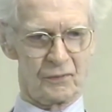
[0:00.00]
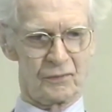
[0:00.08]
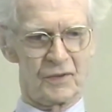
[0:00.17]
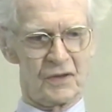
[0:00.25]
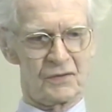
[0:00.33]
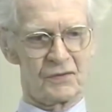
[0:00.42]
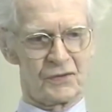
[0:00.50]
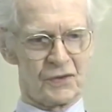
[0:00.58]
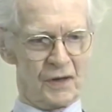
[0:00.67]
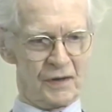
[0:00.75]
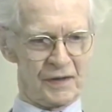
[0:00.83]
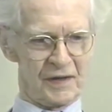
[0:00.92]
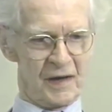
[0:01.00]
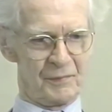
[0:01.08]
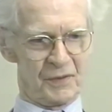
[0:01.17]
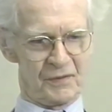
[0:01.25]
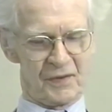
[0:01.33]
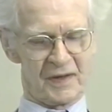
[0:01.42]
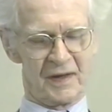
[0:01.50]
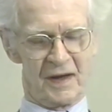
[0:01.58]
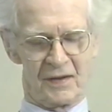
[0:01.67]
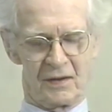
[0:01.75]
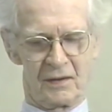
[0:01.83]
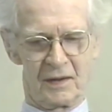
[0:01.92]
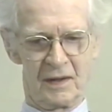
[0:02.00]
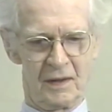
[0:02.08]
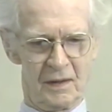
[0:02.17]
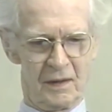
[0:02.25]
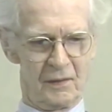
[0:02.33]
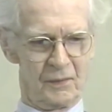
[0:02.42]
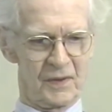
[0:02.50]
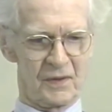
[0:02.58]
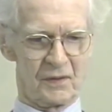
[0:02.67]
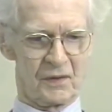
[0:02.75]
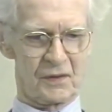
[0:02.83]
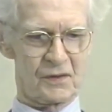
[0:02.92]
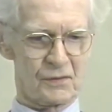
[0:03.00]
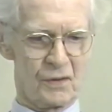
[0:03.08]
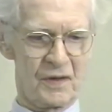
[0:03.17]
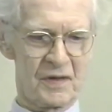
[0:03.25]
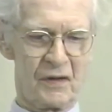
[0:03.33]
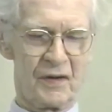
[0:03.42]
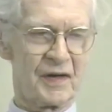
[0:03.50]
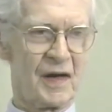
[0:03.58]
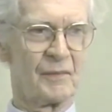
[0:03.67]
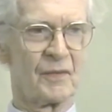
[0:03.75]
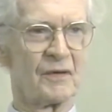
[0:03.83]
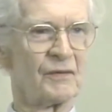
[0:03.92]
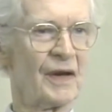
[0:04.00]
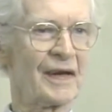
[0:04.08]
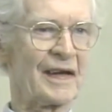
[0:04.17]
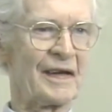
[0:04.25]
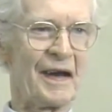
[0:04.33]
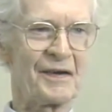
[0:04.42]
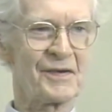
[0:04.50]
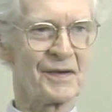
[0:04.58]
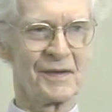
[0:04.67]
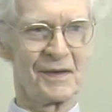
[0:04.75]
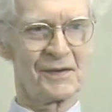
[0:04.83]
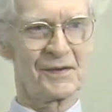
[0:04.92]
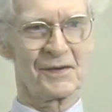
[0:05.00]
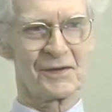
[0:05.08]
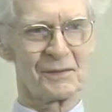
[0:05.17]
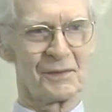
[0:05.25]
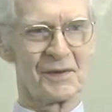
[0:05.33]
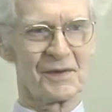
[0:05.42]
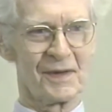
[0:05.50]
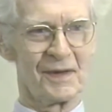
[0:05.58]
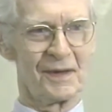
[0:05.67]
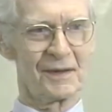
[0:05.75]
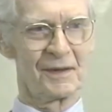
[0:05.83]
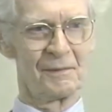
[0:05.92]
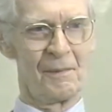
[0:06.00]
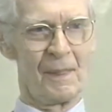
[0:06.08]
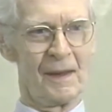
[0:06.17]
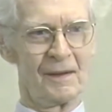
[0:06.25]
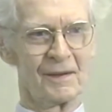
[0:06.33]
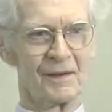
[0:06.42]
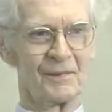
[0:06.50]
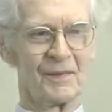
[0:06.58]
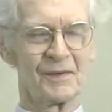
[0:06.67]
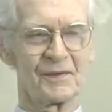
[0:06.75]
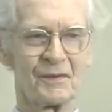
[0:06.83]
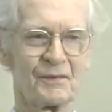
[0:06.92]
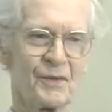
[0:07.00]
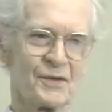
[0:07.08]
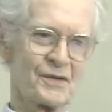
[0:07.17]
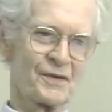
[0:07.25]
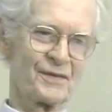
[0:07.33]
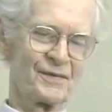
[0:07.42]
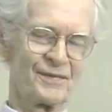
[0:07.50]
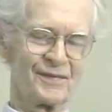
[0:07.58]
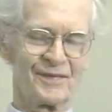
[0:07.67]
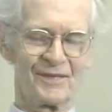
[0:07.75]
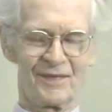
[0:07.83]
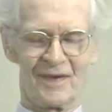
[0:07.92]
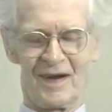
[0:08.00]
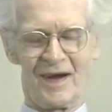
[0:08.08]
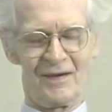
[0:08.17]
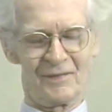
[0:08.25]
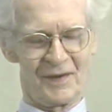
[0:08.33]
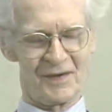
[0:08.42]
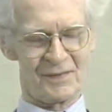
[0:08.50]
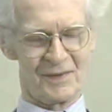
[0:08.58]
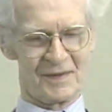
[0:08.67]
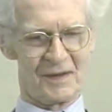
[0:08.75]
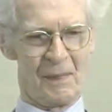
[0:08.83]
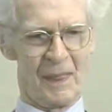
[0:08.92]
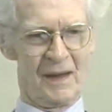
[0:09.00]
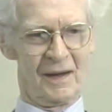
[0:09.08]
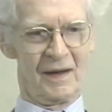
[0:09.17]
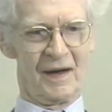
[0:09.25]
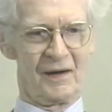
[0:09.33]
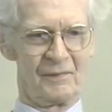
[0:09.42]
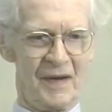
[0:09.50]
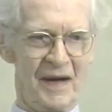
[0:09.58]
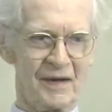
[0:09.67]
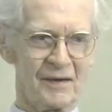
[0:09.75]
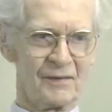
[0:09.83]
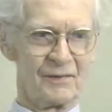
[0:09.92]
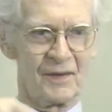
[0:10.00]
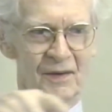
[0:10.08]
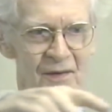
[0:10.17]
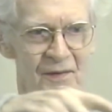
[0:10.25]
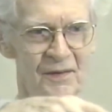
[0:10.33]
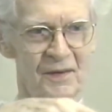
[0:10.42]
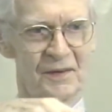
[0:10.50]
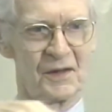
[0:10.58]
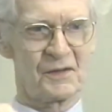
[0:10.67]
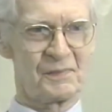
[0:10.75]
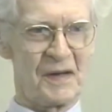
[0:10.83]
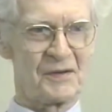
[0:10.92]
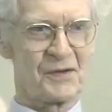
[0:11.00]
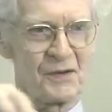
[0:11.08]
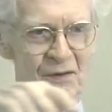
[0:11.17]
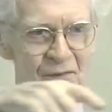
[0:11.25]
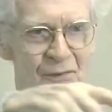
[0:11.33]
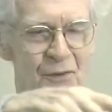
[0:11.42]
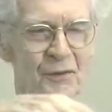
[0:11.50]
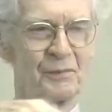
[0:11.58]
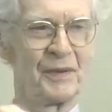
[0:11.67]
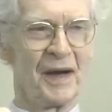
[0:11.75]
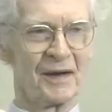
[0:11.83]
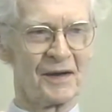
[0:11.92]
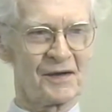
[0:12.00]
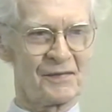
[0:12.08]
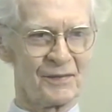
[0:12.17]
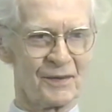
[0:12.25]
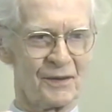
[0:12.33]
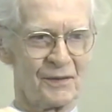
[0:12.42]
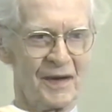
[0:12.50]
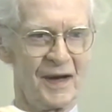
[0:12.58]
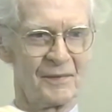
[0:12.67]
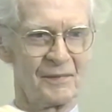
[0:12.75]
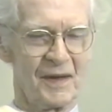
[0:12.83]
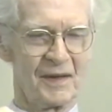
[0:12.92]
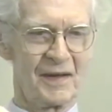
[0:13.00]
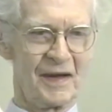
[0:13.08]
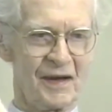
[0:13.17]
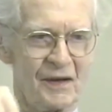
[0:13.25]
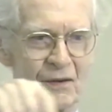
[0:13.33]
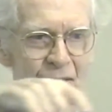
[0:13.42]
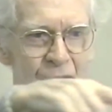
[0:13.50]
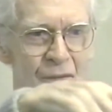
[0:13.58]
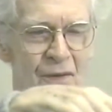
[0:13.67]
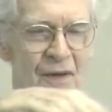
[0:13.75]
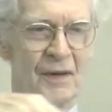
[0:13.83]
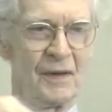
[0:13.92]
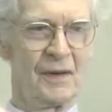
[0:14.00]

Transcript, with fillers: just junk that I put together with an extraordinary number of lucky accidents as a result. The most, the most obvious one, I made a, a dispenser of food pellets for a rat by taking an old